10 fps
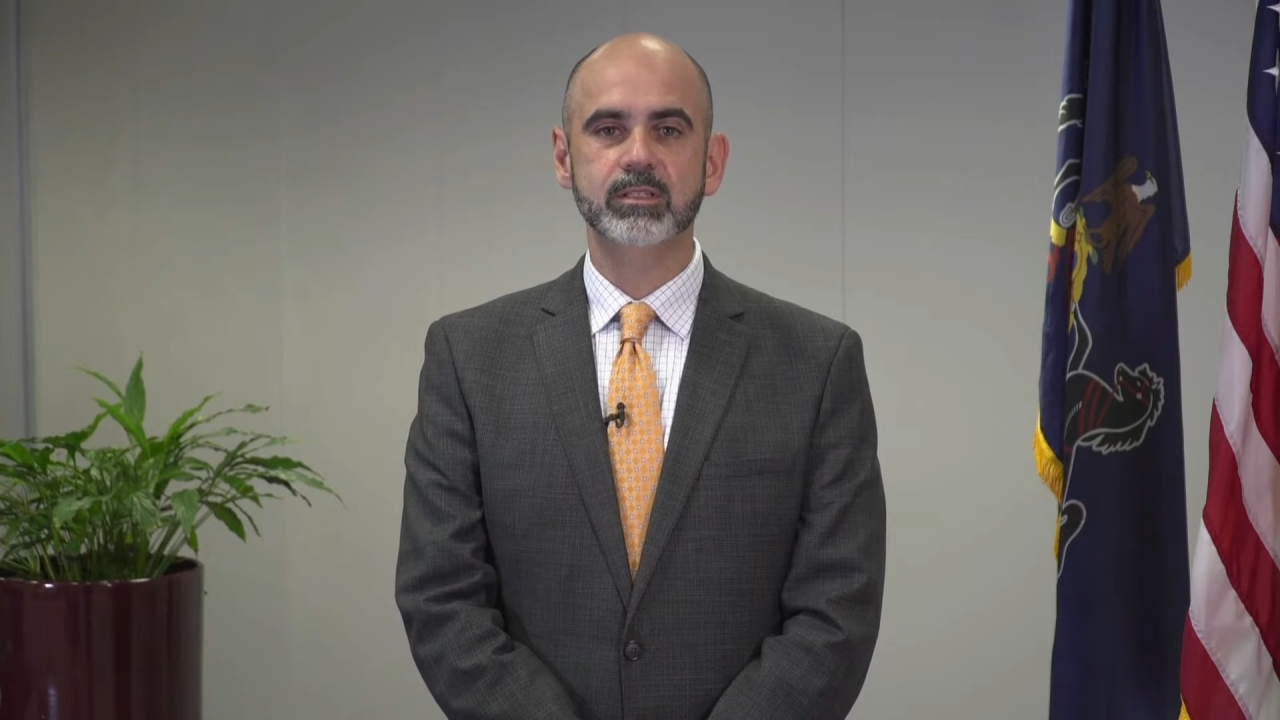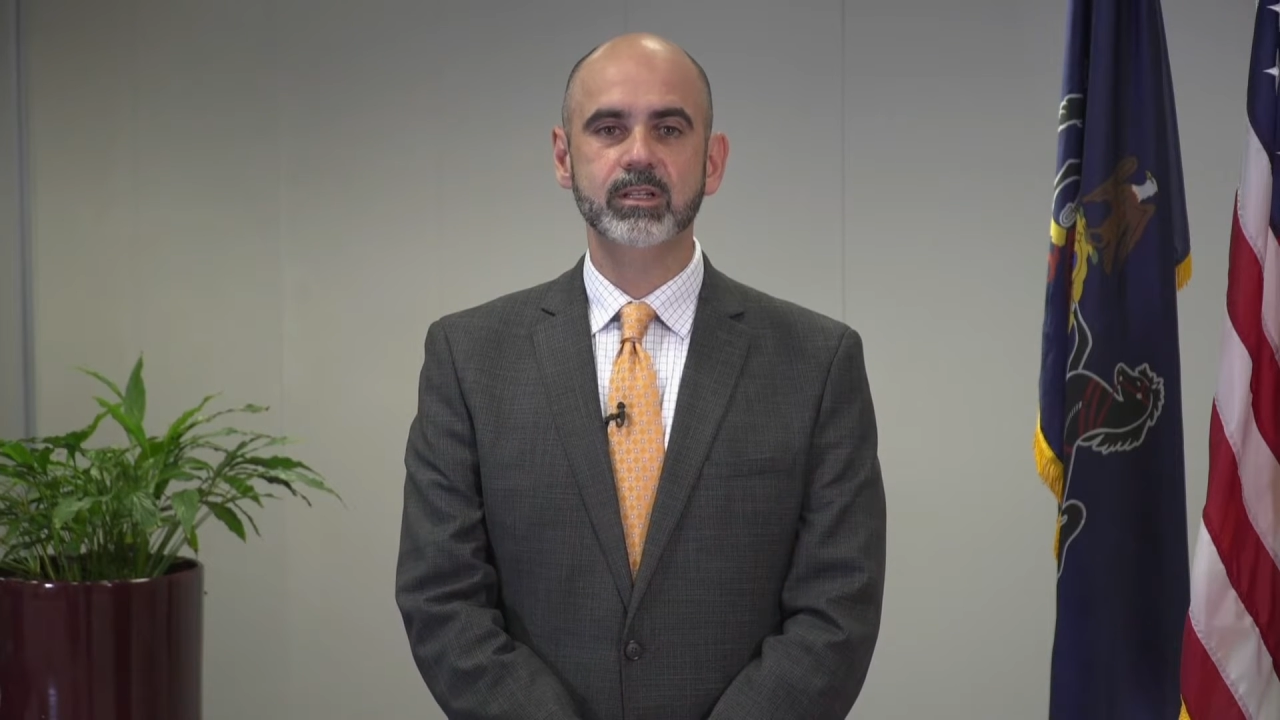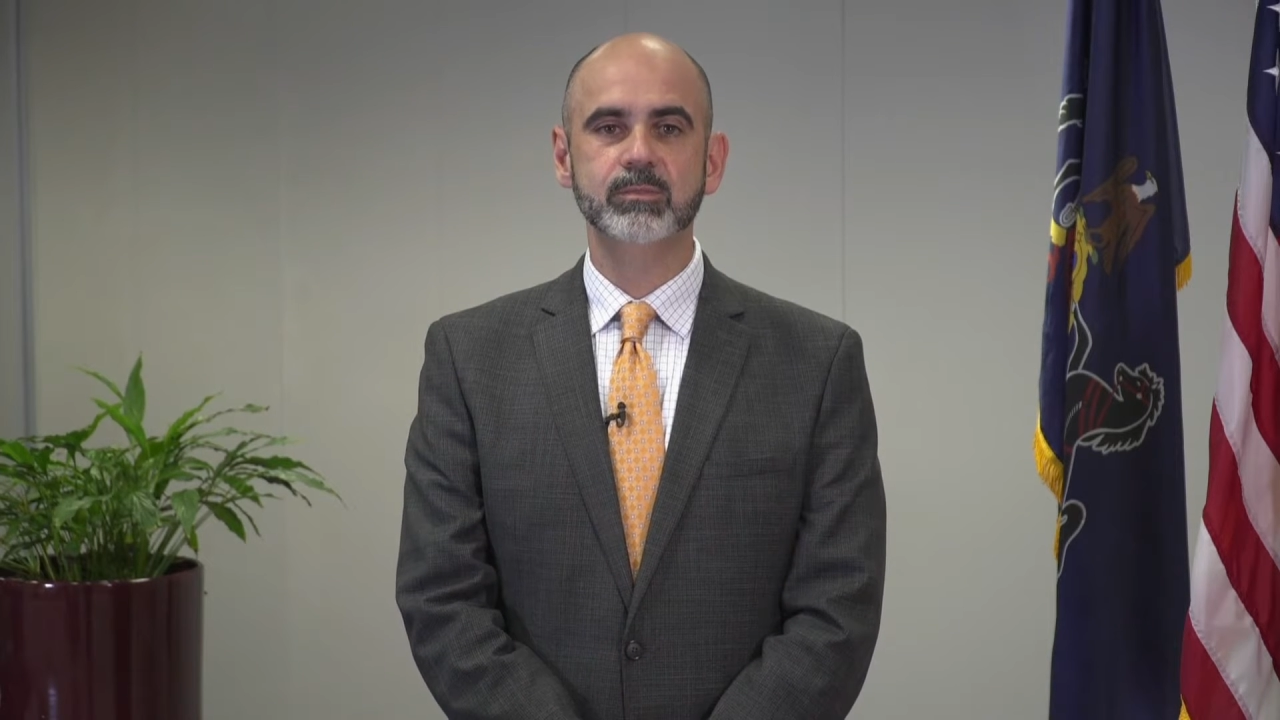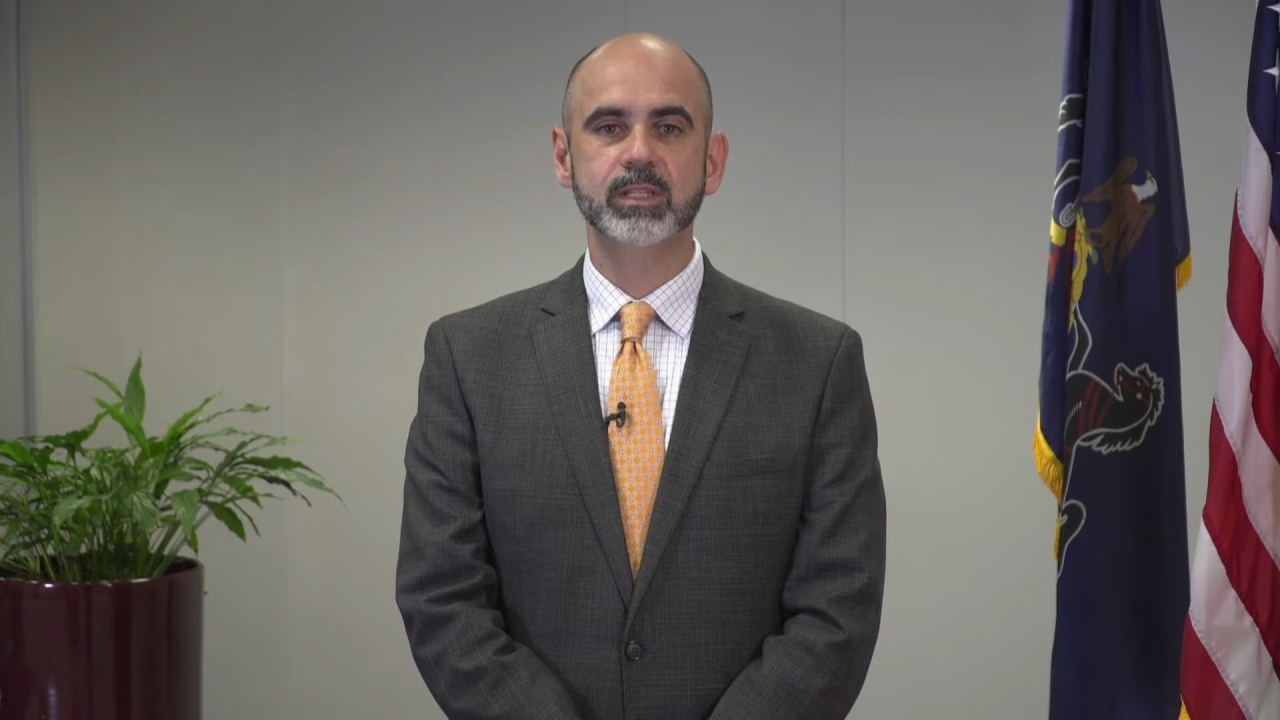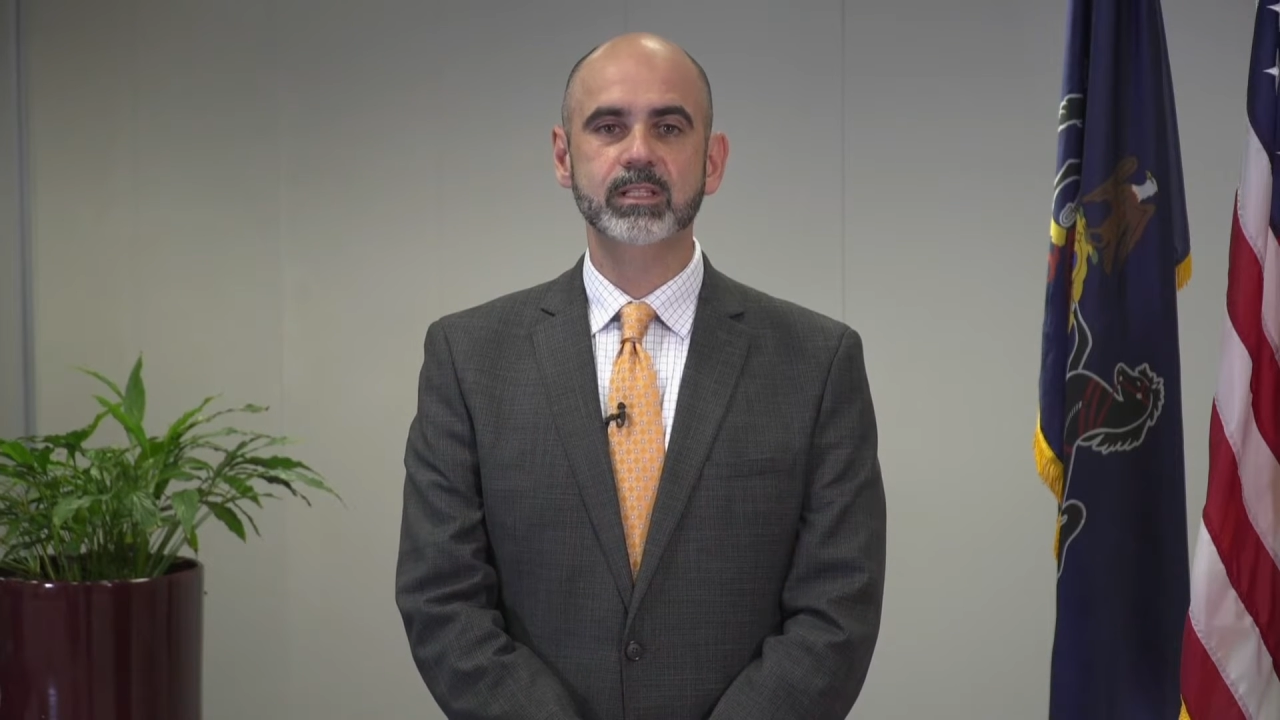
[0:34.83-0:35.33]

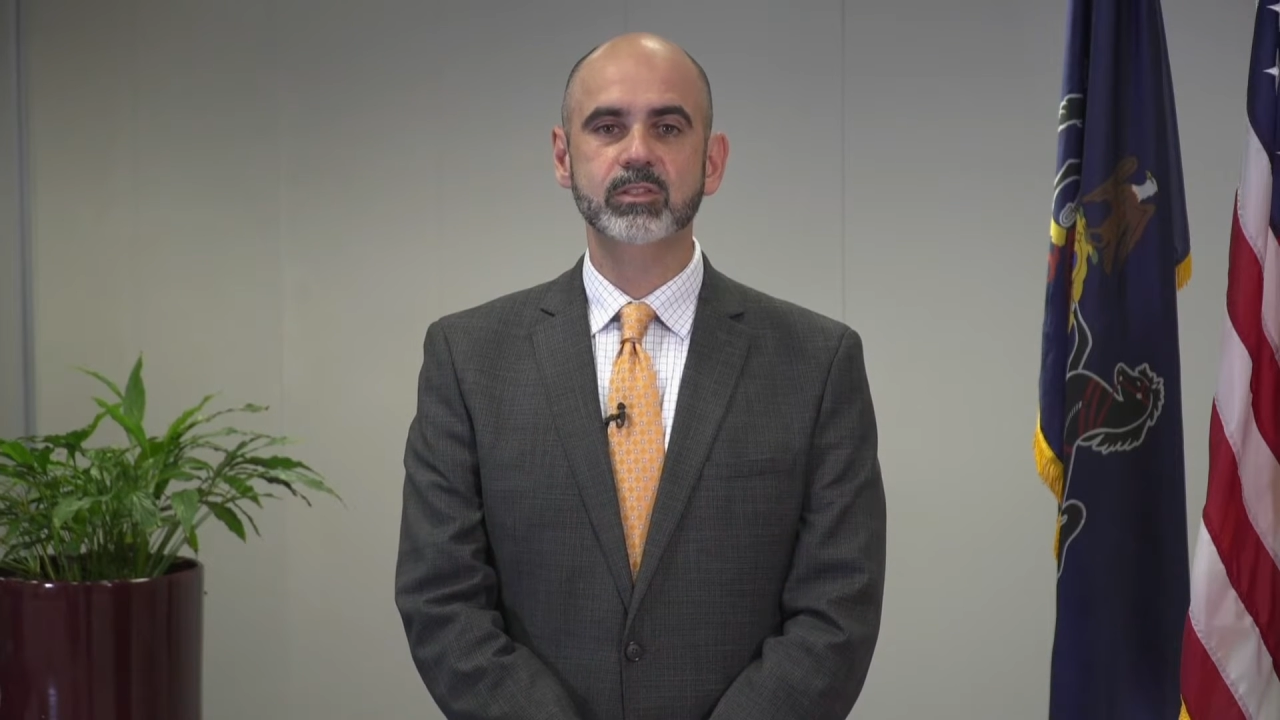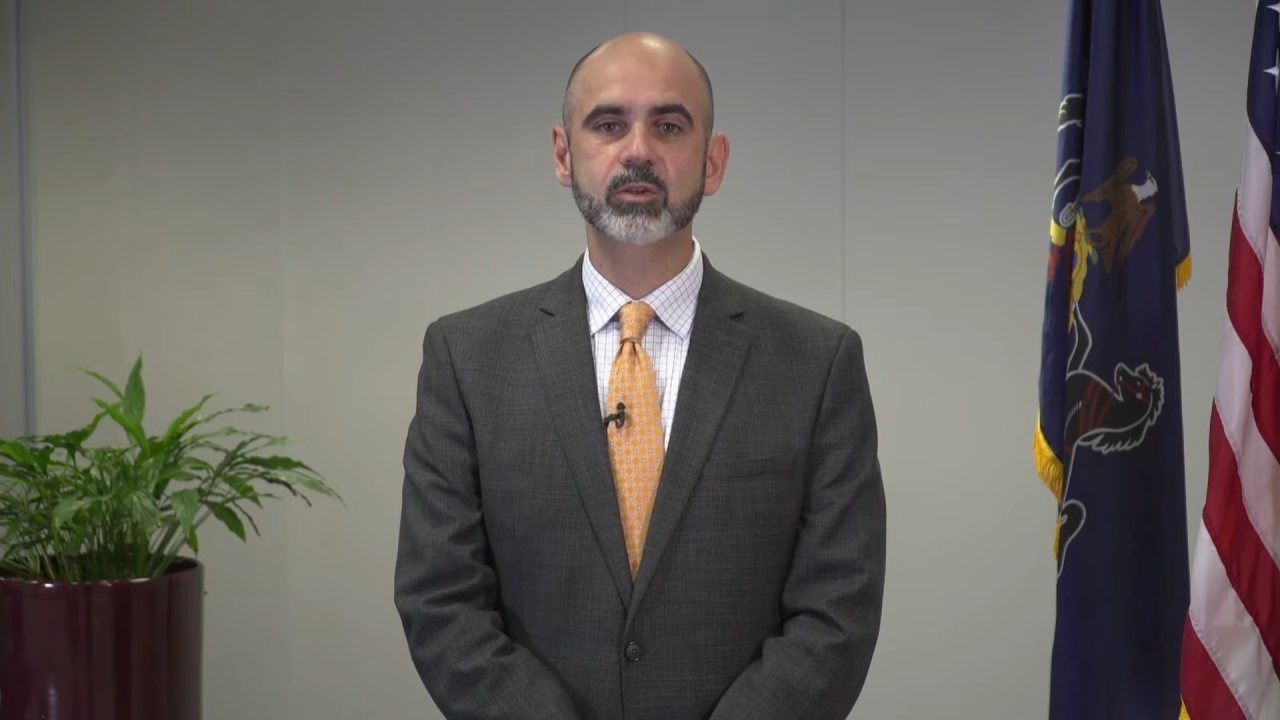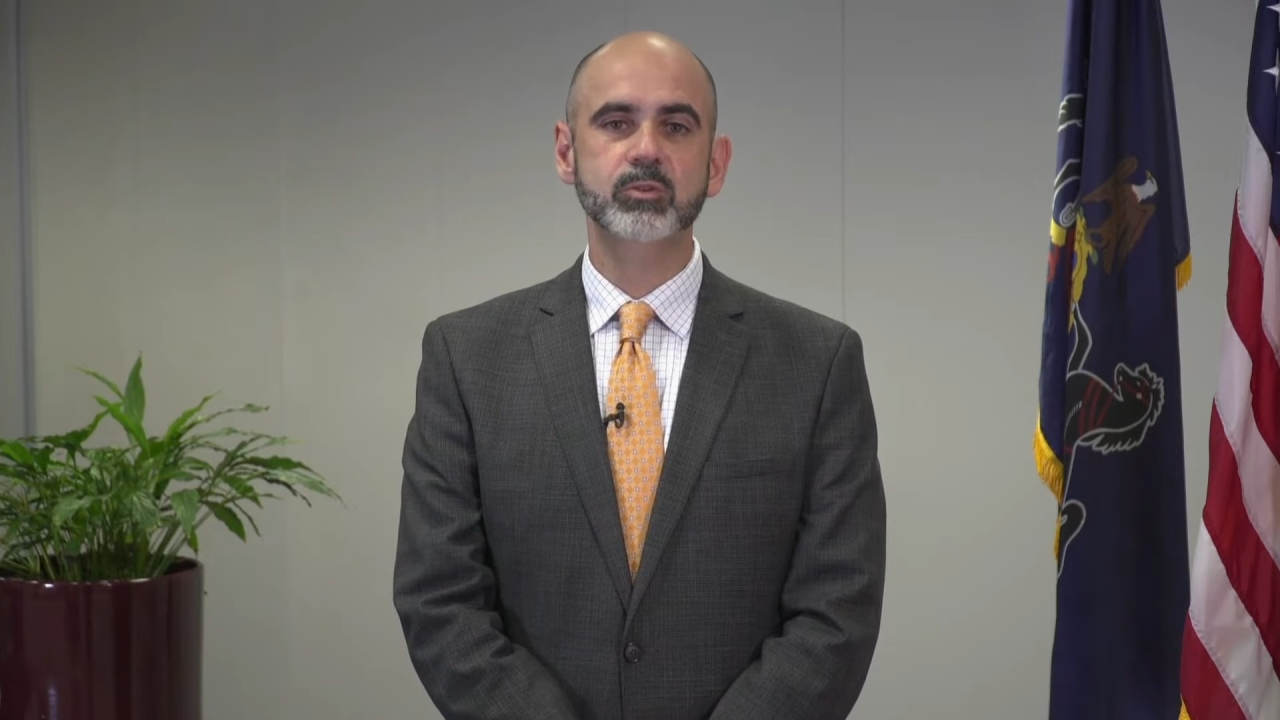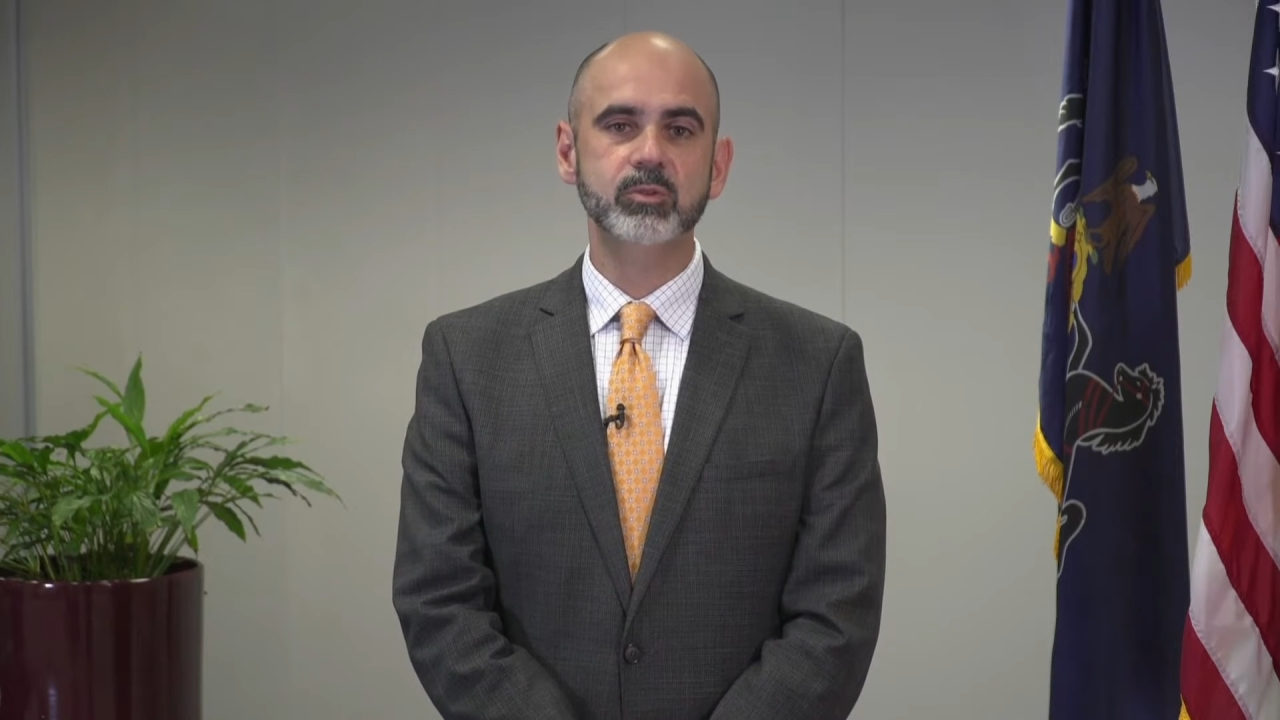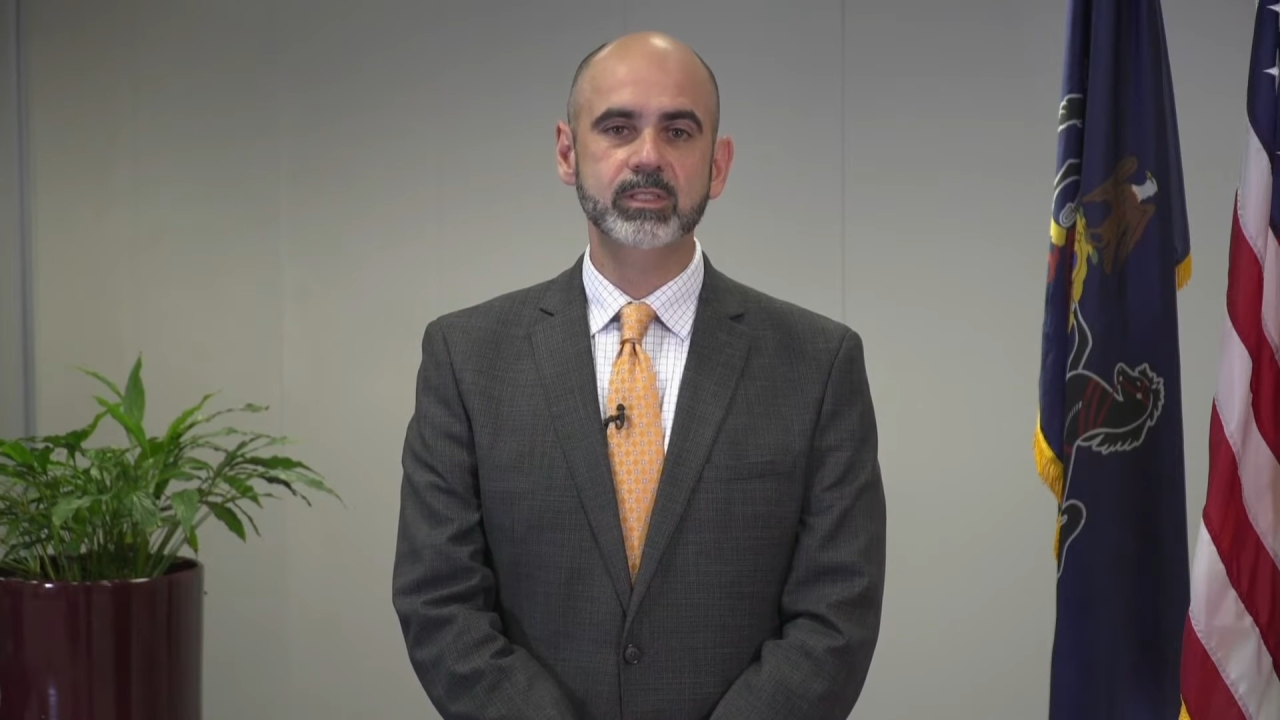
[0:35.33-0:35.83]
terms like social